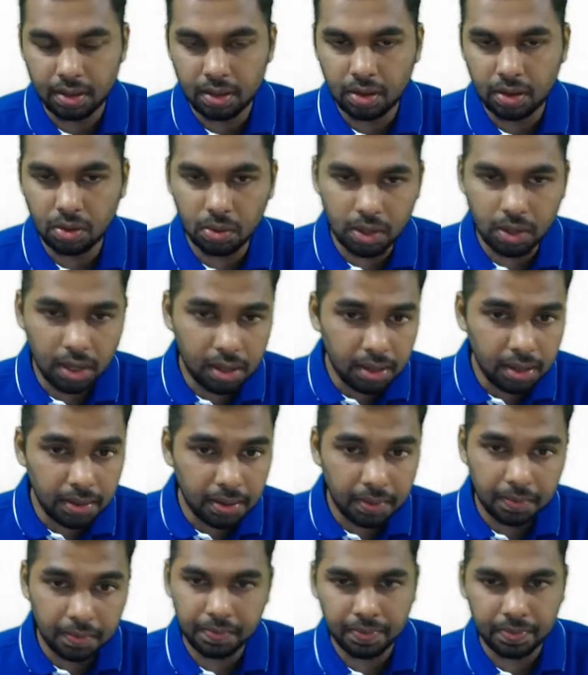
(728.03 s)
Okay.
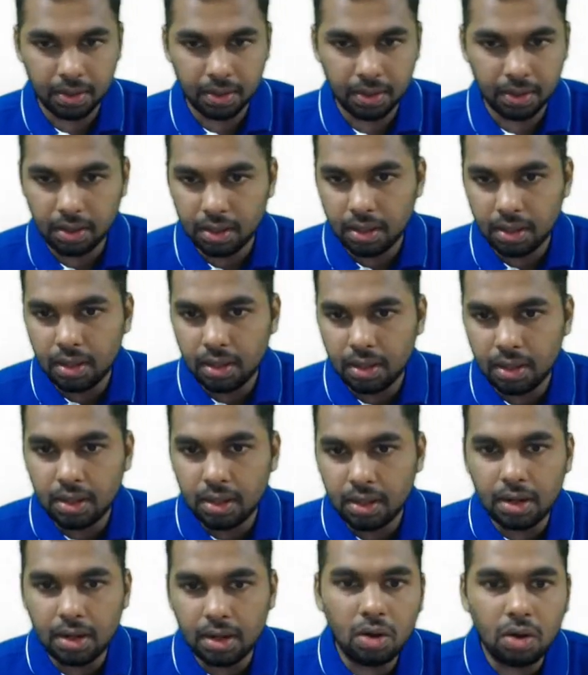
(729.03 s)

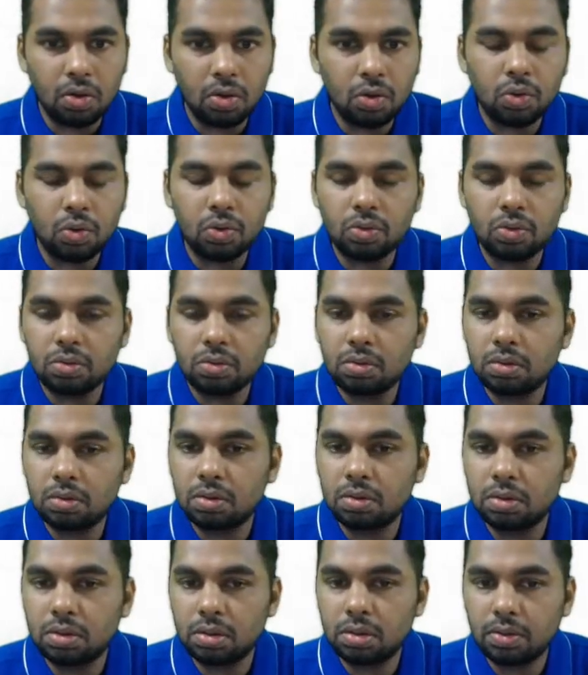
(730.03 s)
Now,
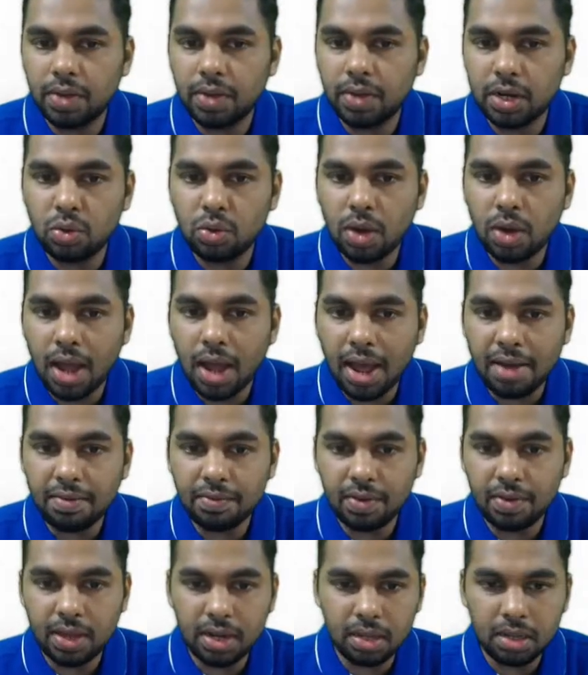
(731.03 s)
when you have
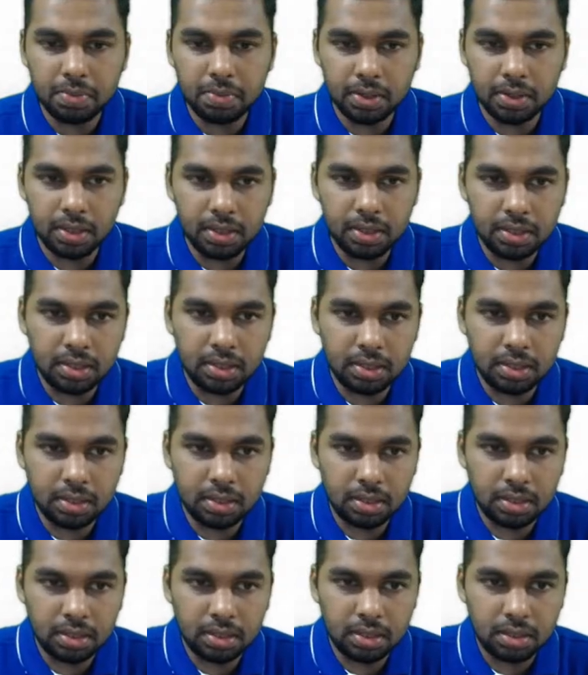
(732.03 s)
variables,
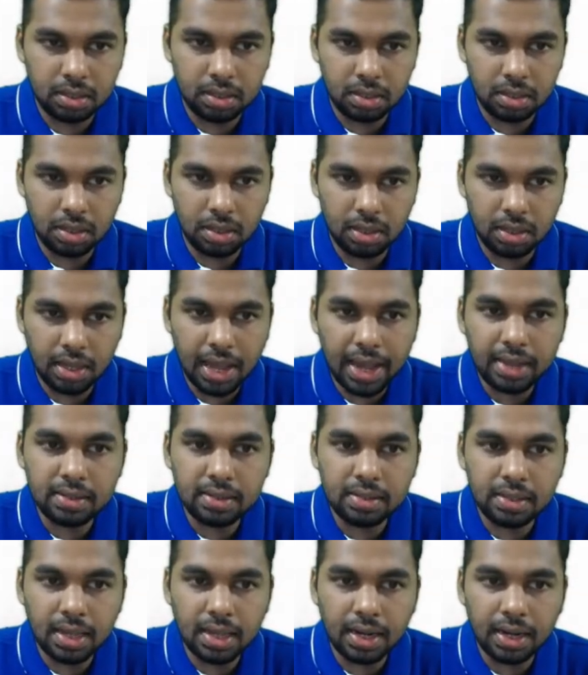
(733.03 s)

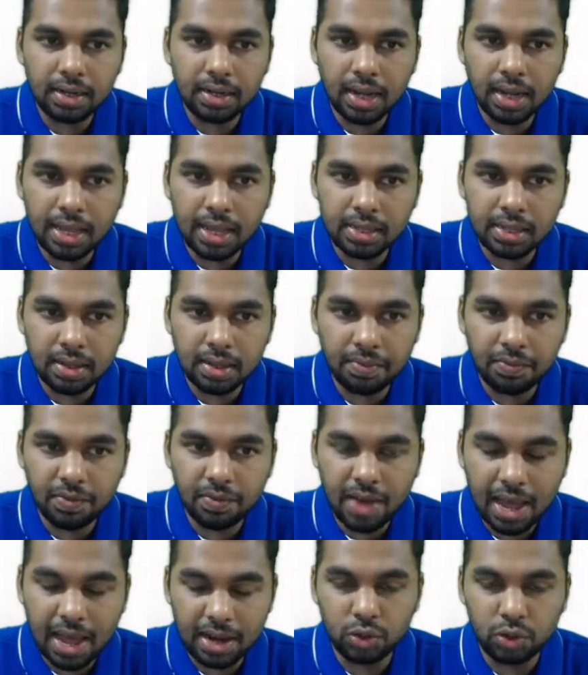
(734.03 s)
x can take some
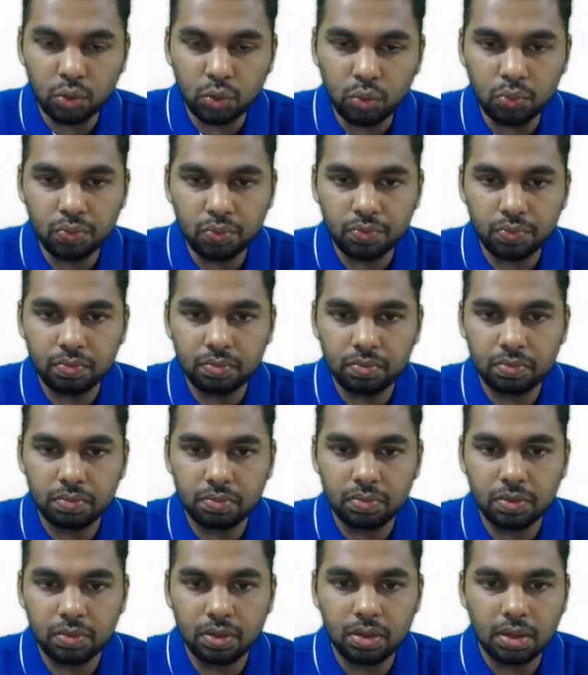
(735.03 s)
value
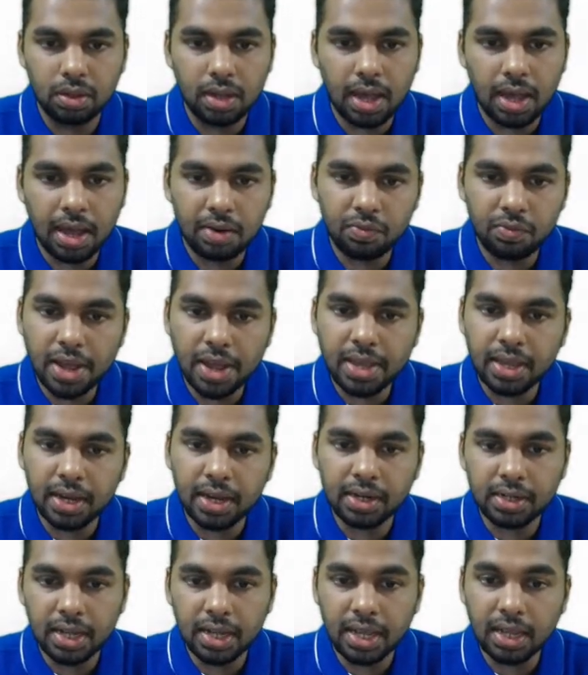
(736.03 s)
and y
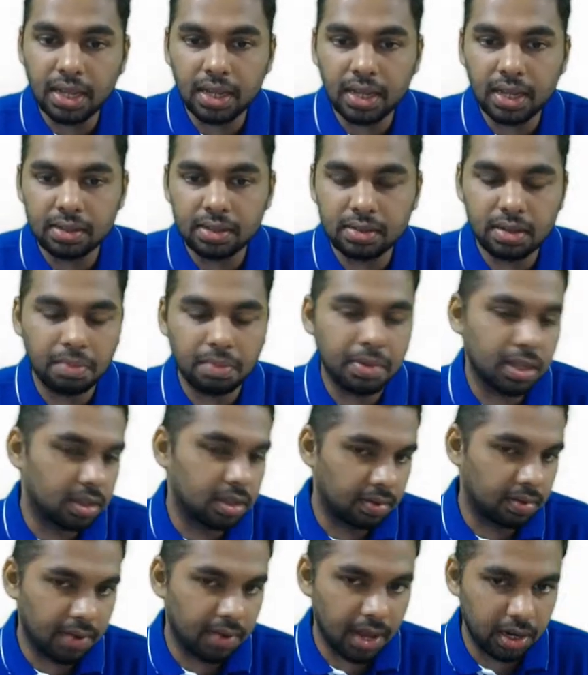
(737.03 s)
can take some
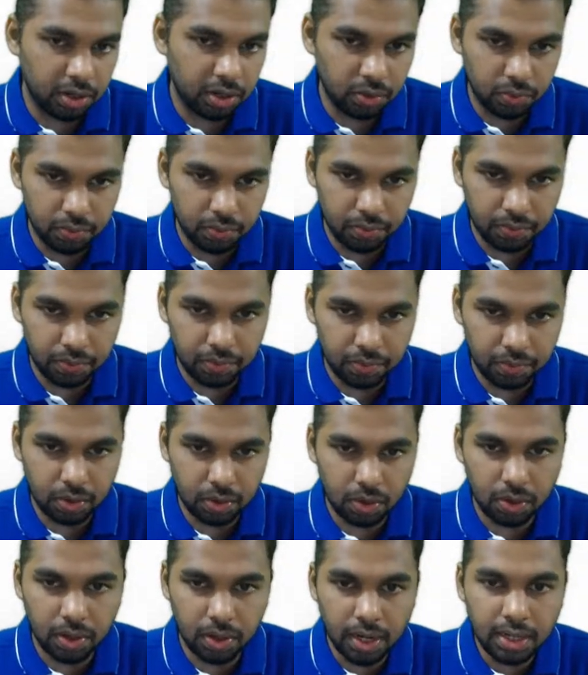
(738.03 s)
other value.
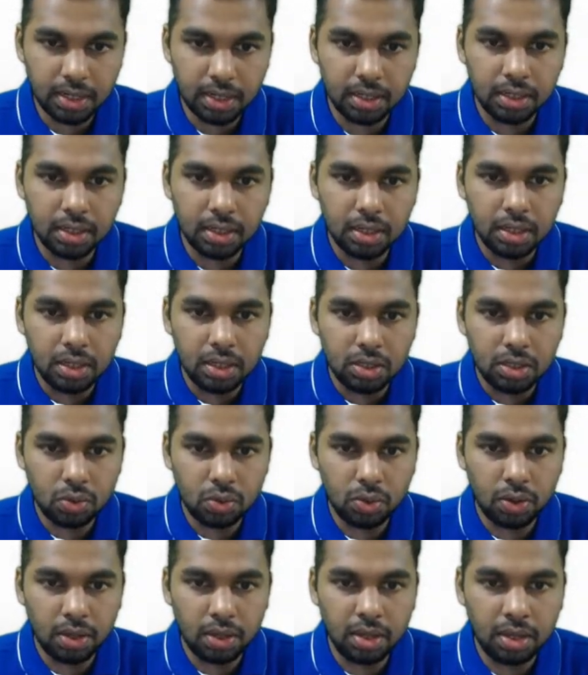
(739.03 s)
All right.
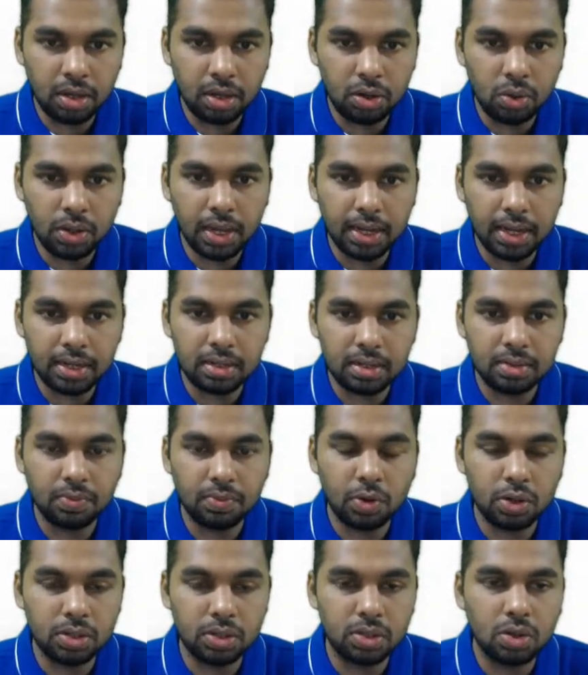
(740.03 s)
So here you get
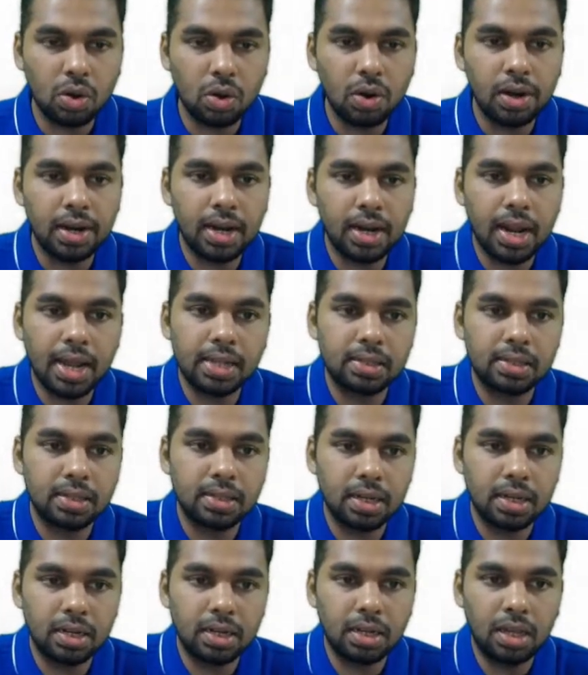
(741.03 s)
what is called as
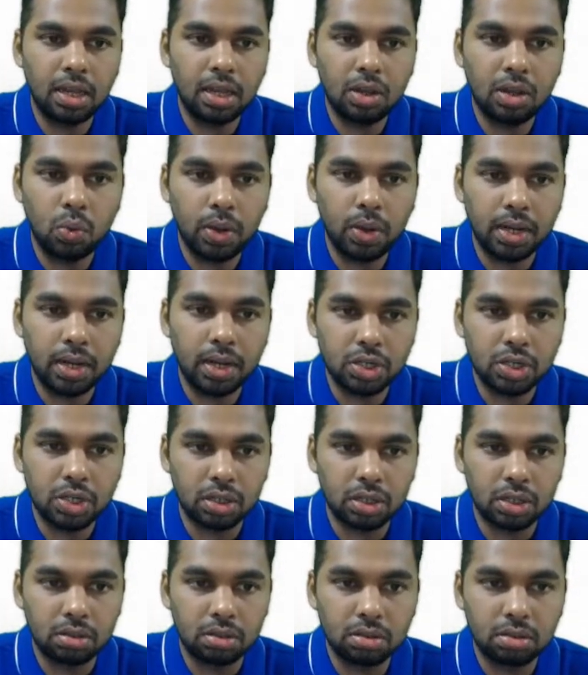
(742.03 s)
an equation.